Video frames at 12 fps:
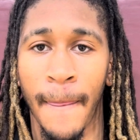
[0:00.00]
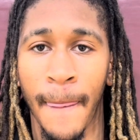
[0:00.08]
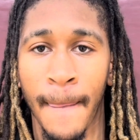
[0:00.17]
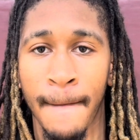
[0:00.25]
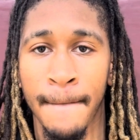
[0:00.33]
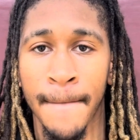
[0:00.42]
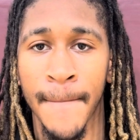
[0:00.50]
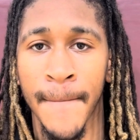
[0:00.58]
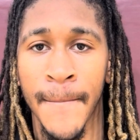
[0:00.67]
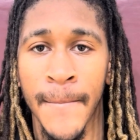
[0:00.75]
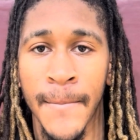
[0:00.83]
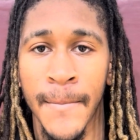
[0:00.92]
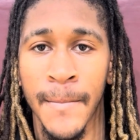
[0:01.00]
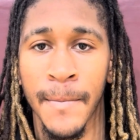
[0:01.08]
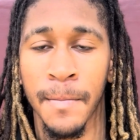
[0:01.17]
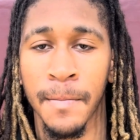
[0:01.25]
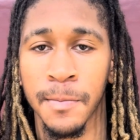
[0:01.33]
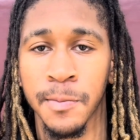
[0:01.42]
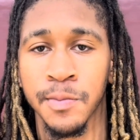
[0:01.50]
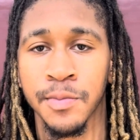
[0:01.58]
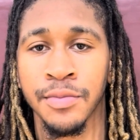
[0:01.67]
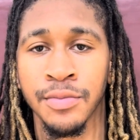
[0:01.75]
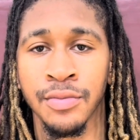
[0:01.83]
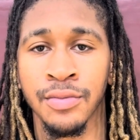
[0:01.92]
And just kind of talk about
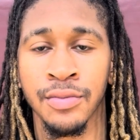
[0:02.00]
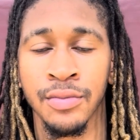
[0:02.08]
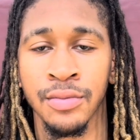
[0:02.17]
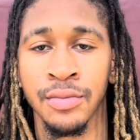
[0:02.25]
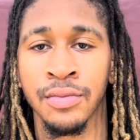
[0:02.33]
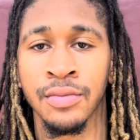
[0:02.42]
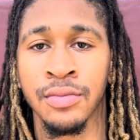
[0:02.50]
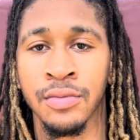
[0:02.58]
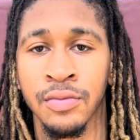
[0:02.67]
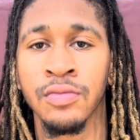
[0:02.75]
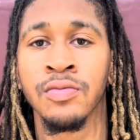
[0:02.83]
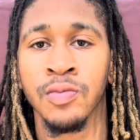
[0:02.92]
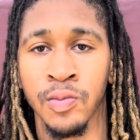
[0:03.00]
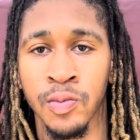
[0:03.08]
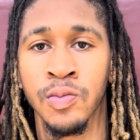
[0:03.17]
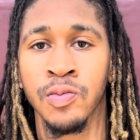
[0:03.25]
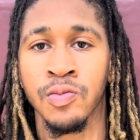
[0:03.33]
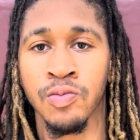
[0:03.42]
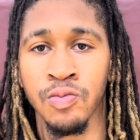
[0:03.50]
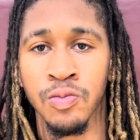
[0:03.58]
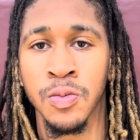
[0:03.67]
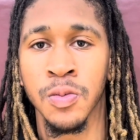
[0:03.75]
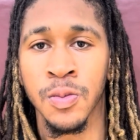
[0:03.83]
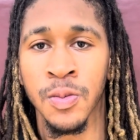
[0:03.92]
what made you kind of choose Stanford. Why did you feel this was the right
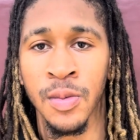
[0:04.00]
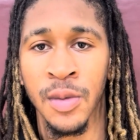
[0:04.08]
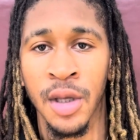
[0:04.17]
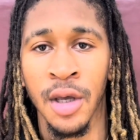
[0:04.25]
place for you?